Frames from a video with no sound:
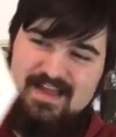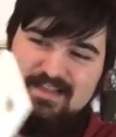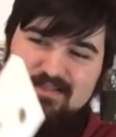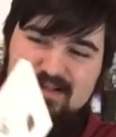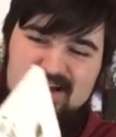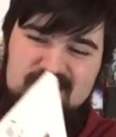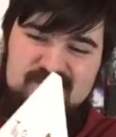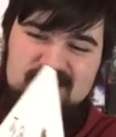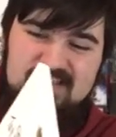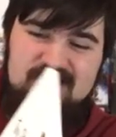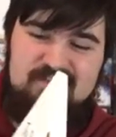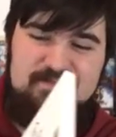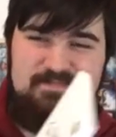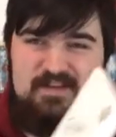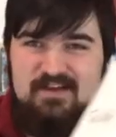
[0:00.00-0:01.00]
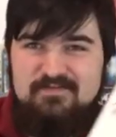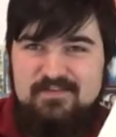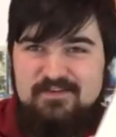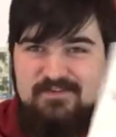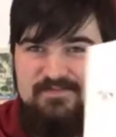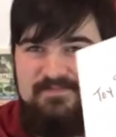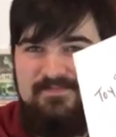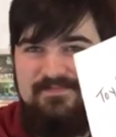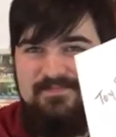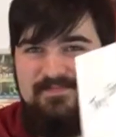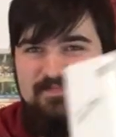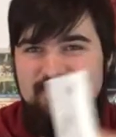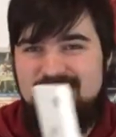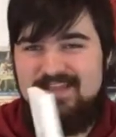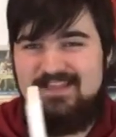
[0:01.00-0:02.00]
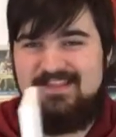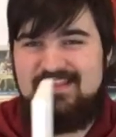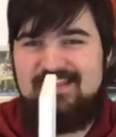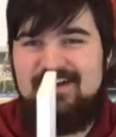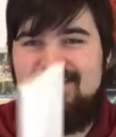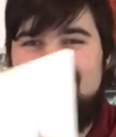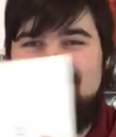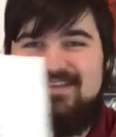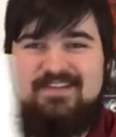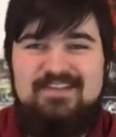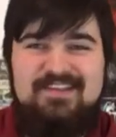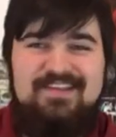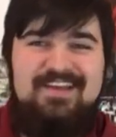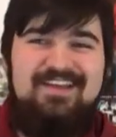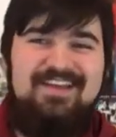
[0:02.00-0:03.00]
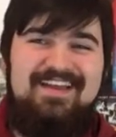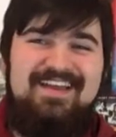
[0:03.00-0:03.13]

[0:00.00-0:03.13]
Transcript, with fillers: I lost the slipcover, and so it's,